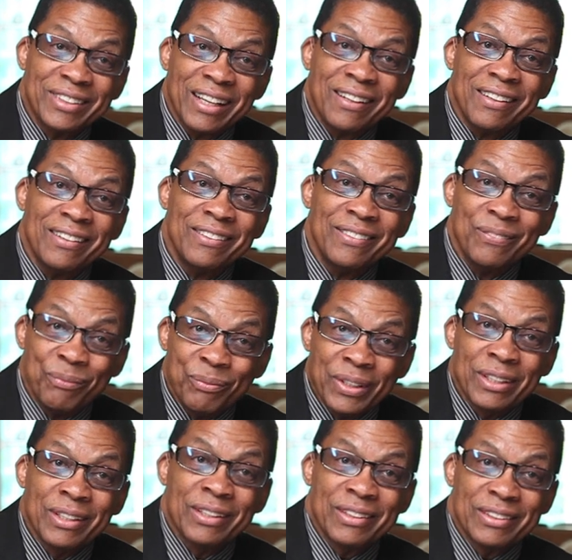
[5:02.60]
dun
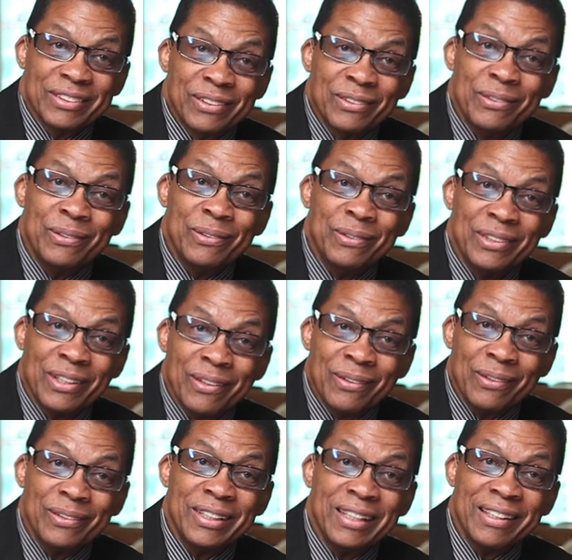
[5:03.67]
do
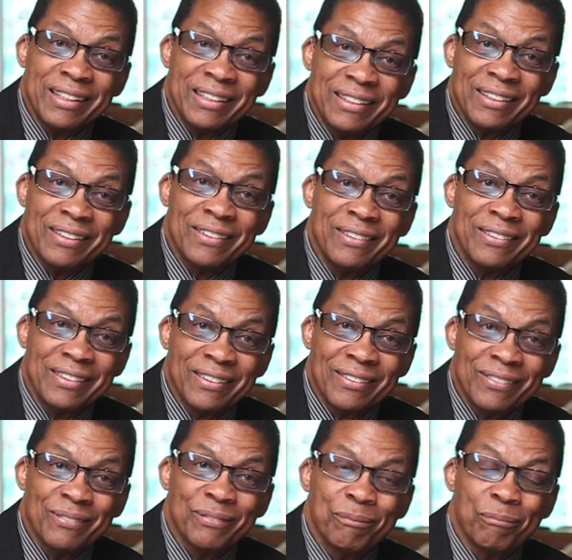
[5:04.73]
do dee do do.